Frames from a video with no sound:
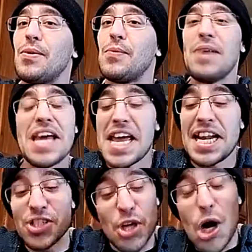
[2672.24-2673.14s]
man,
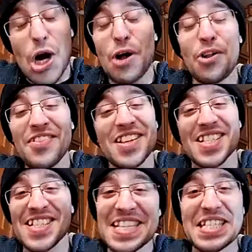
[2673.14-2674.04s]
it's all in the
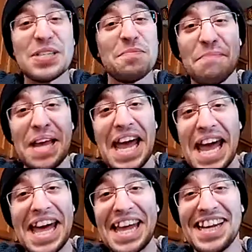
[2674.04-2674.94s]
system,
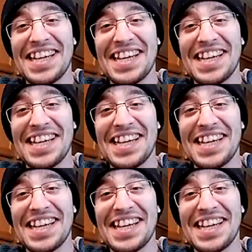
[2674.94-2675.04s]
man.